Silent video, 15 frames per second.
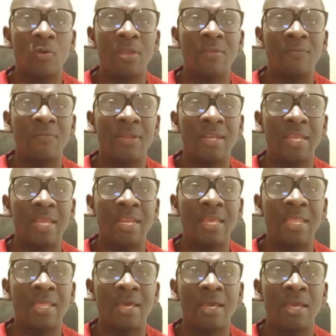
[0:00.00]
or even any
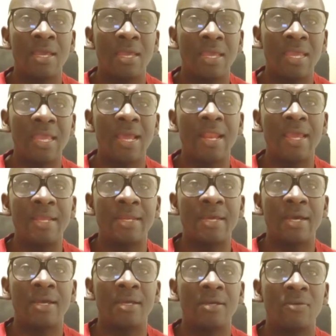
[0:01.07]
other airliner,